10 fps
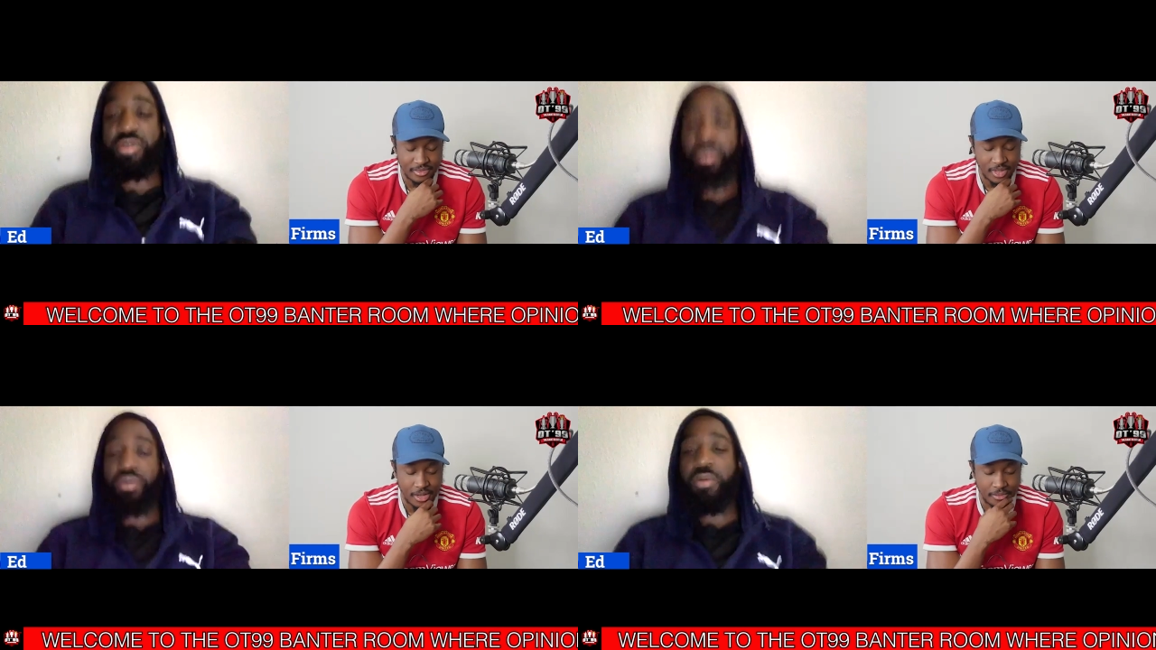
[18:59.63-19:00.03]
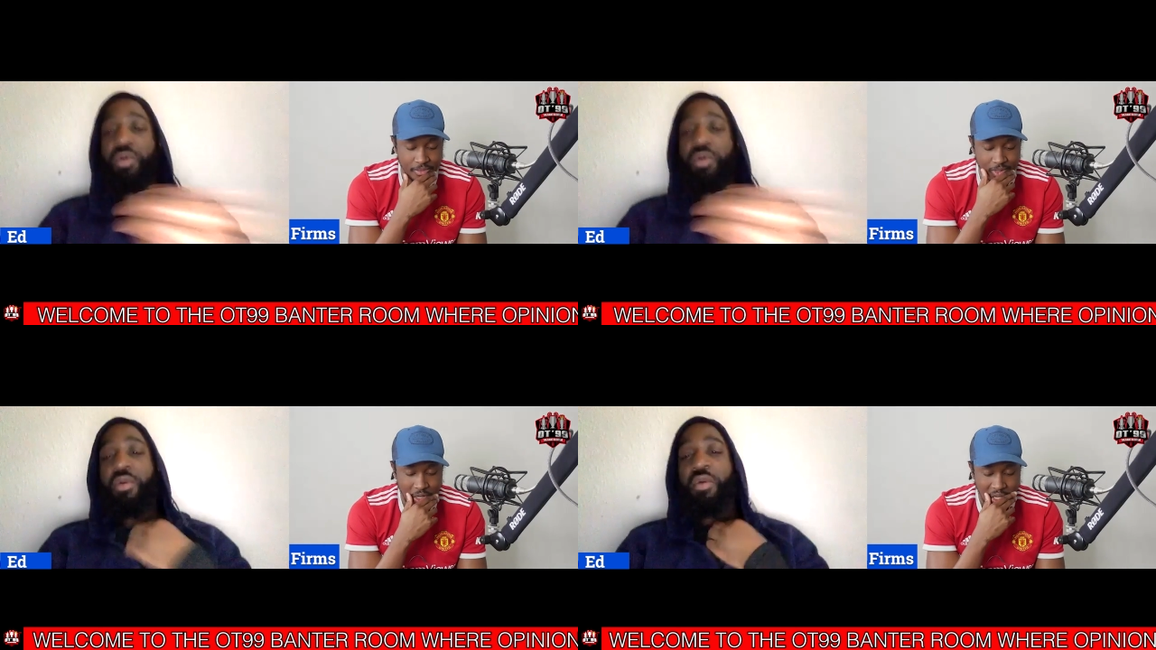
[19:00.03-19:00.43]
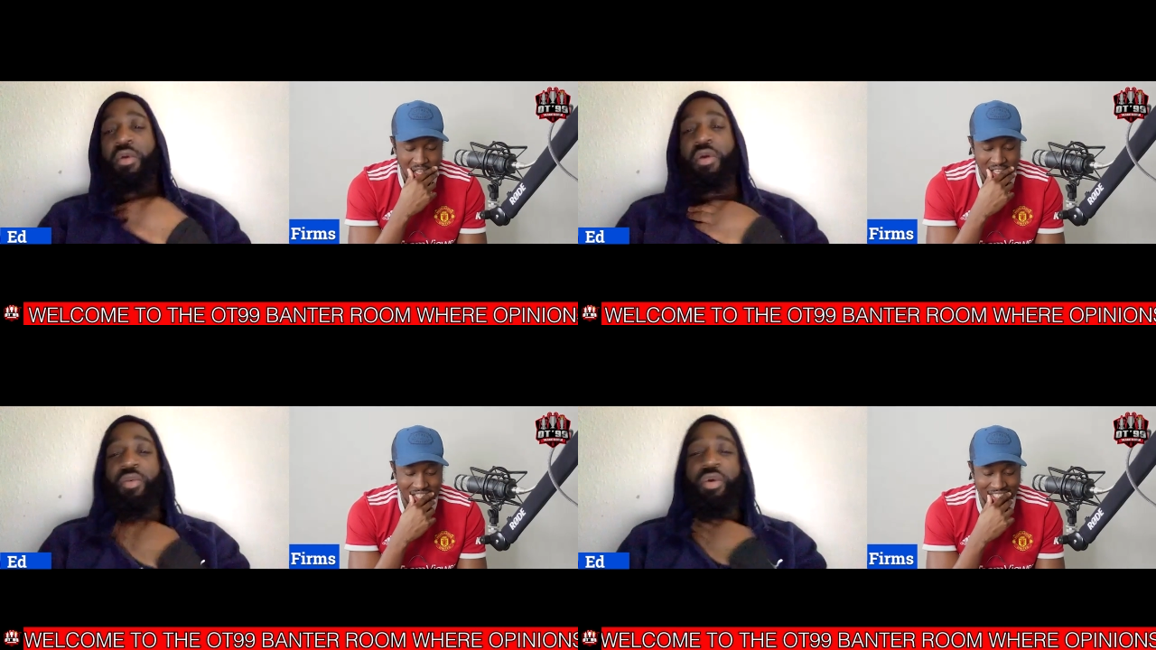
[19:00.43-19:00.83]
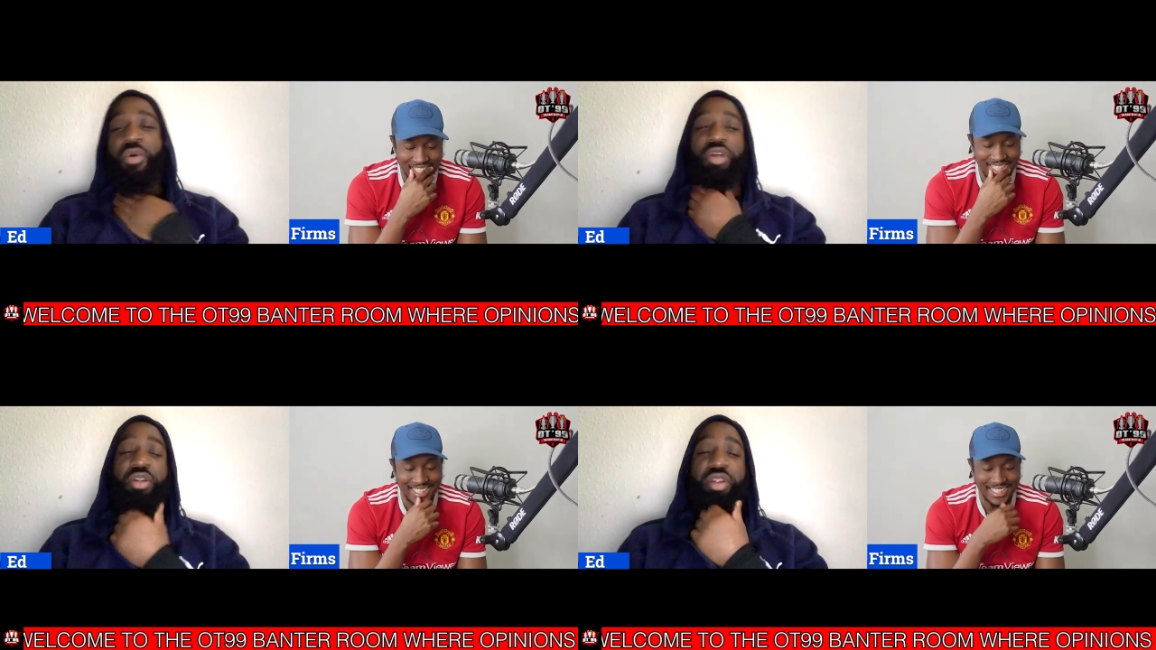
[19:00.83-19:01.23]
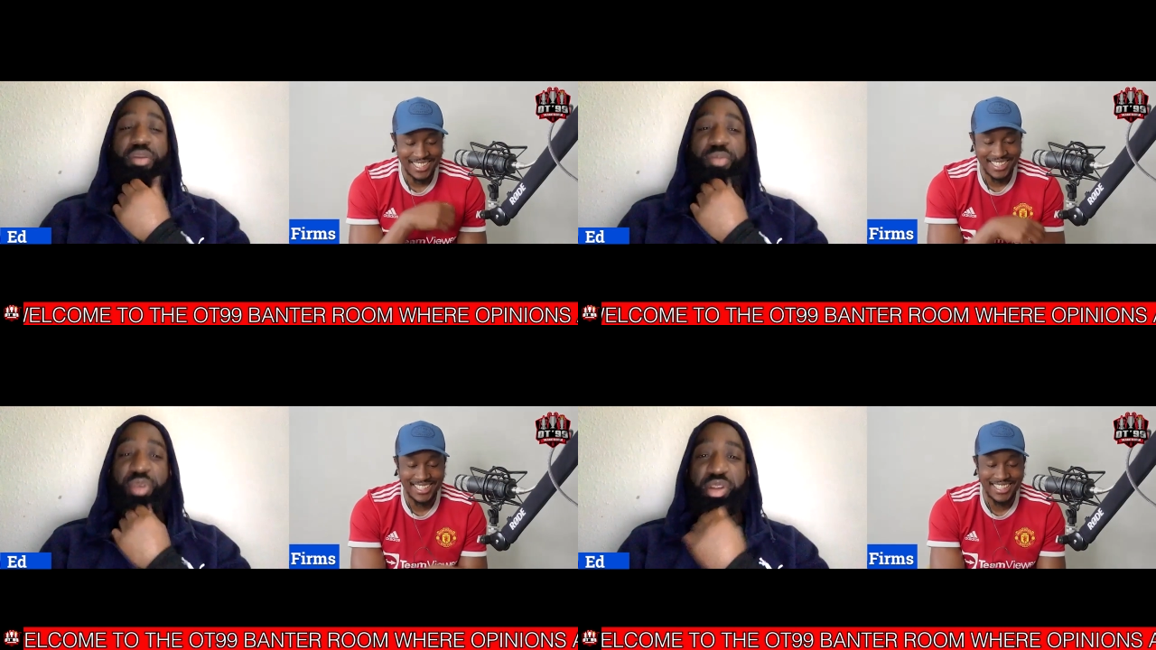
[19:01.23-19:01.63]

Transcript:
Speaker 1: So yeah, well done on them being